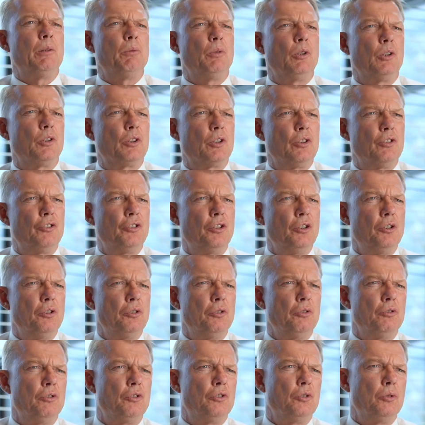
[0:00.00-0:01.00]
will
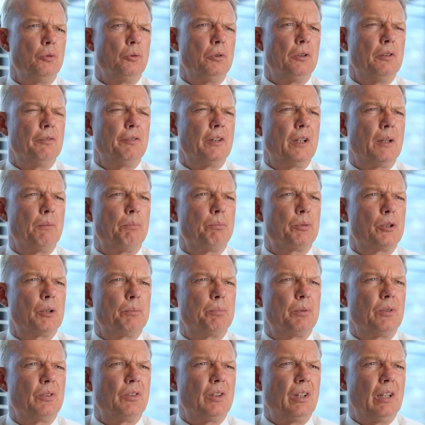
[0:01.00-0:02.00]
continue to develop
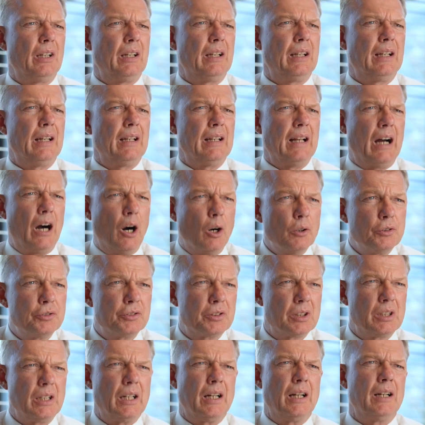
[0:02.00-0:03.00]
property in
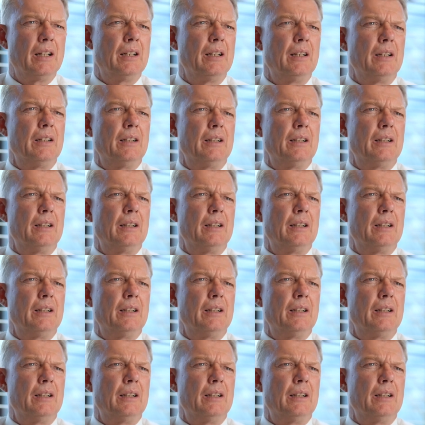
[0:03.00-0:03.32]
Austria,